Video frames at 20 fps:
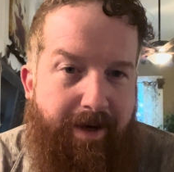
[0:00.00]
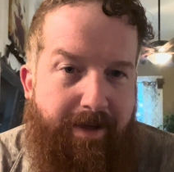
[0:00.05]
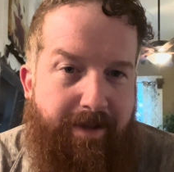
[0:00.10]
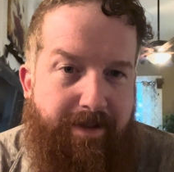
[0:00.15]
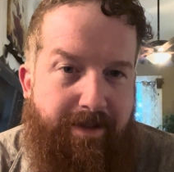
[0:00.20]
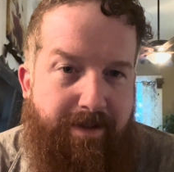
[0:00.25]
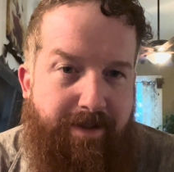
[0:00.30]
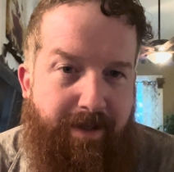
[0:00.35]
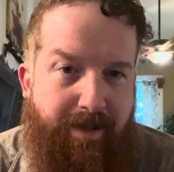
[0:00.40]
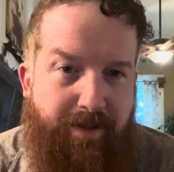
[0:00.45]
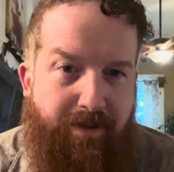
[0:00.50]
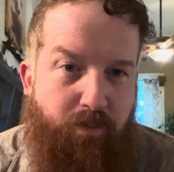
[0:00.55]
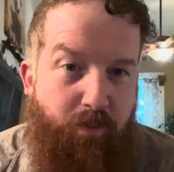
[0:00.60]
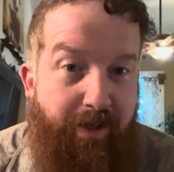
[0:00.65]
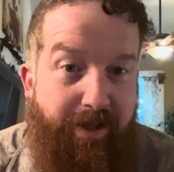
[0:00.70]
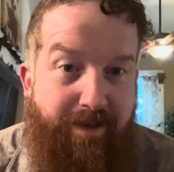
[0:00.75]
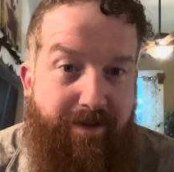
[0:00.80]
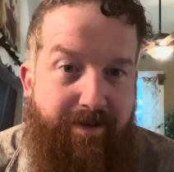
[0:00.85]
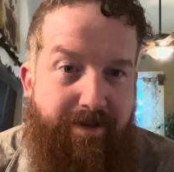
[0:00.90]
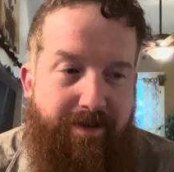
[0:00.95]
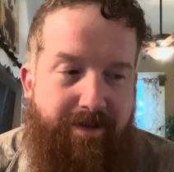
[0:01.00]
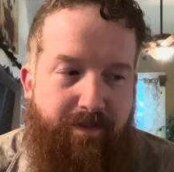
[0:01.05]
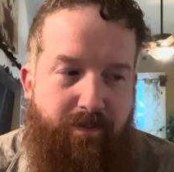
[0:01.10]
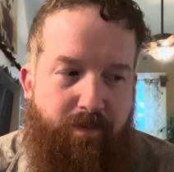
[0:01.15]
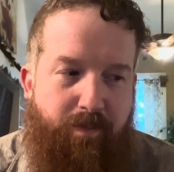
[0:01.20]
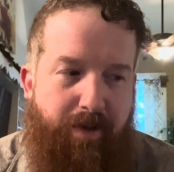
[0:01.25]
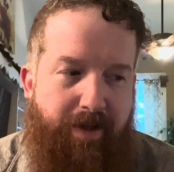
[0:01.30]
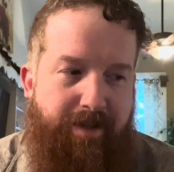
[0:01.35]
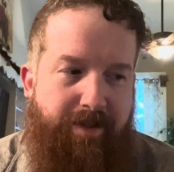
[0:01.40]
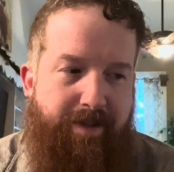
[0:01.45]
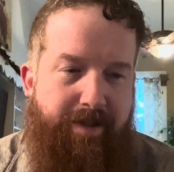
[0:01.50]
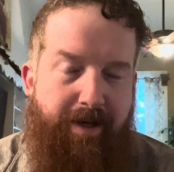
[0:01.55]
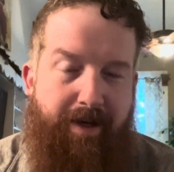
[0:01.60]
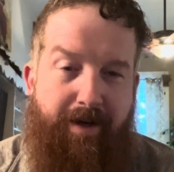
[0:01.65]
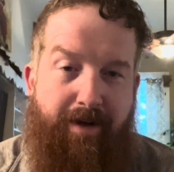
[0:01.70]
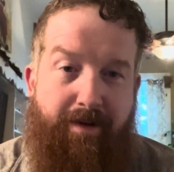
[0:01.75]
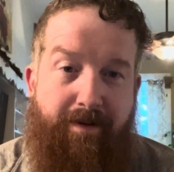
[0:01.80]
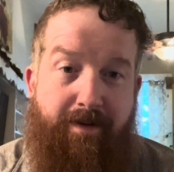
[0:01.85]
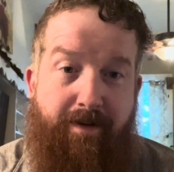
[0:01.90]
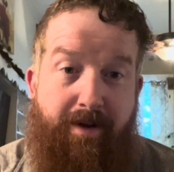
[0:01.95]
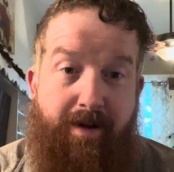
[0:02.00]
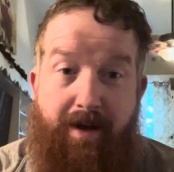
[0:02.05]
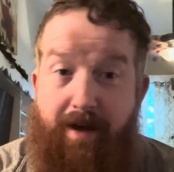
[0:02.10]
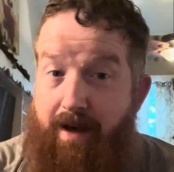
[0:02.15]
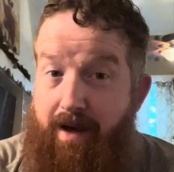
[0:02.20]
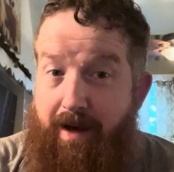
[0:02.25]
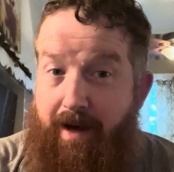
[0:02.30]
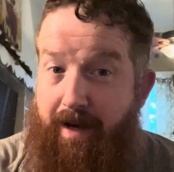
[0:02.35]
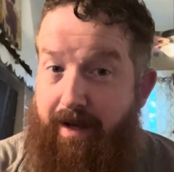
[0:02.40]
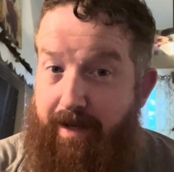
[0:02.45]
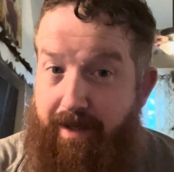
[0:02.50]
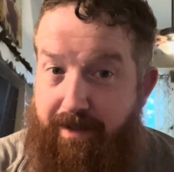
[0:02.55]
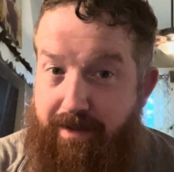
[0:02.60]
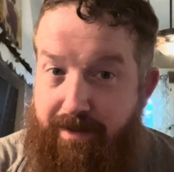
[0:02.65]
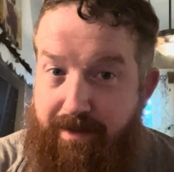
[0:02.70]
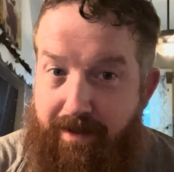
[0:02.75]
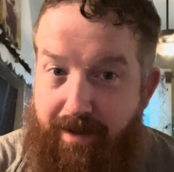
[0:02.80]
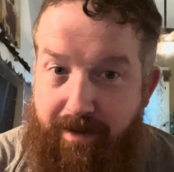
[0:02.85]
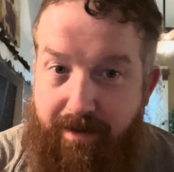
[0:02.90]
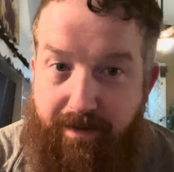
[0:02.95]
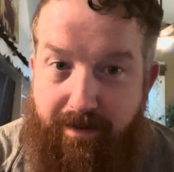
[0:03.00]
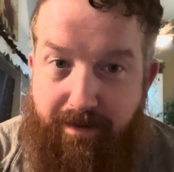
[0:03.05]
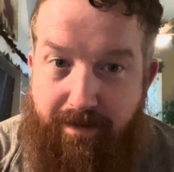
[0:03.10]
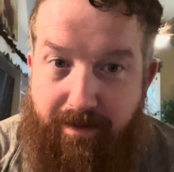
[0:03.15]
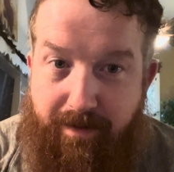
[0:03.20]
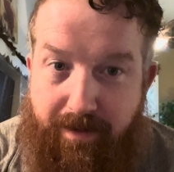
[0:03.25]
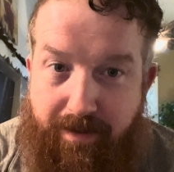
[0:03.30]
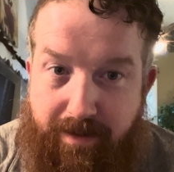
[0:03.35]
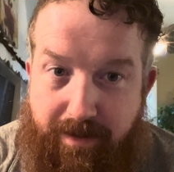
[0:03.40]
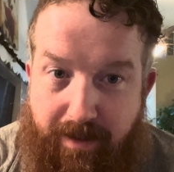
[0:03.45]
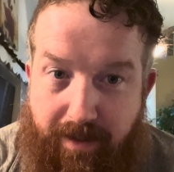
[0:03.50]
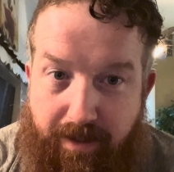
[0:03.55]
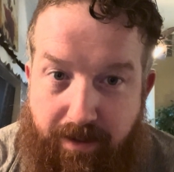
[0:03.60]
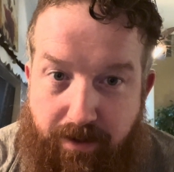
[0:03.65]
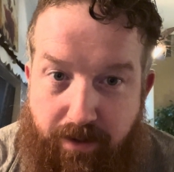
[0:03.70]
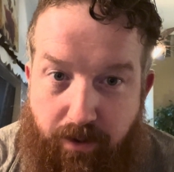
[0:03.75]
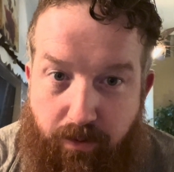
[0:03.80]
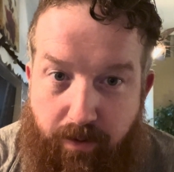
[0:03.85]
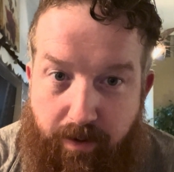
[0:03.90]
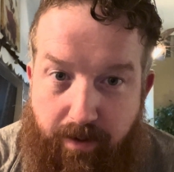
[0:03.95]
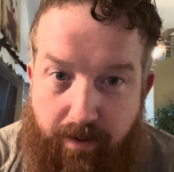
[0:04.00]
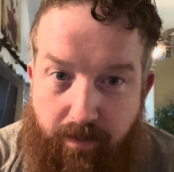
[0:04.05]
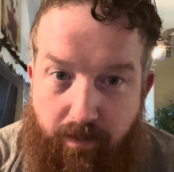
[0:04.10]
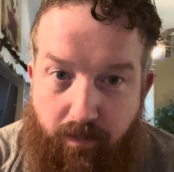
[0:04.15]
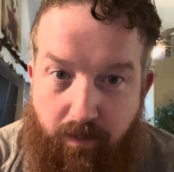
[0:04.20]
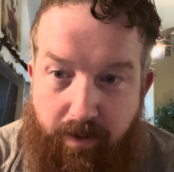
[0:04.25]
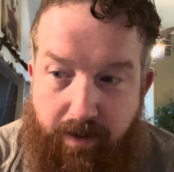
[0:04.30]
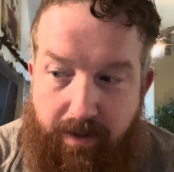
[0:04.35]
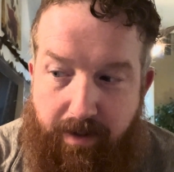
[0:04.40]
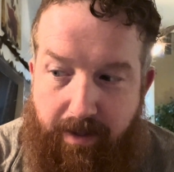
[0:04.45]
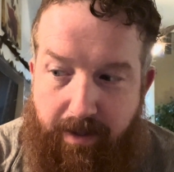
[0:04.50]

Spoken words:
6 weeks, but I guess let's get to it with